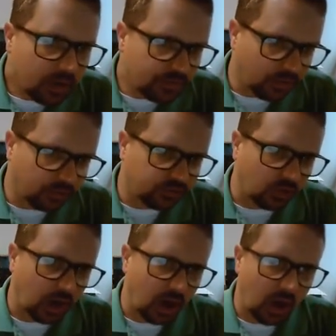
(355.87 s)
Those are
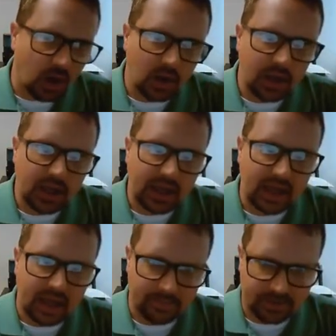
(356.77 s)
all
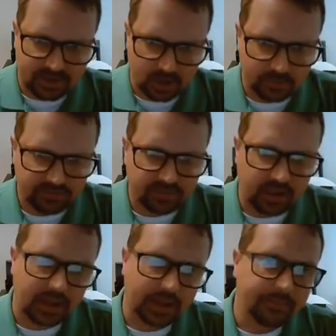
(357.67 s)
epitopes,
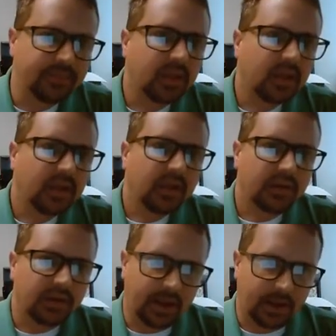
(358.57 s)
okay?
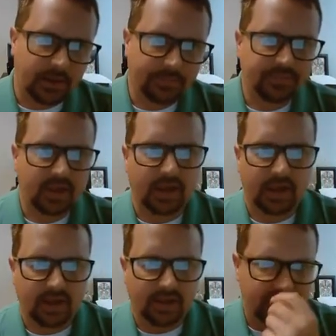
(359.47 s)
Now,
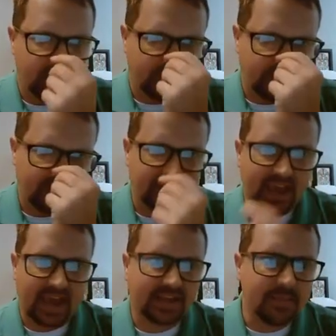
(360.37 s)
there is
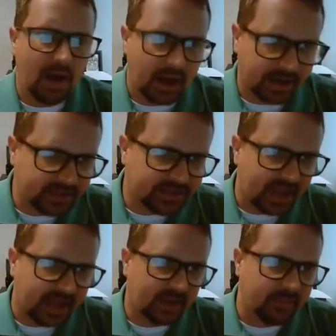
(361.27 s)
antibodies.
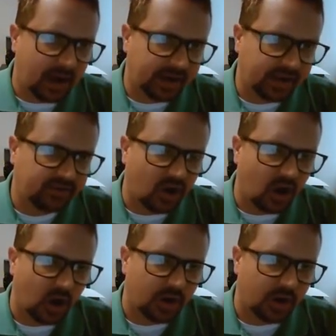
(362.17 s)
Antibodies are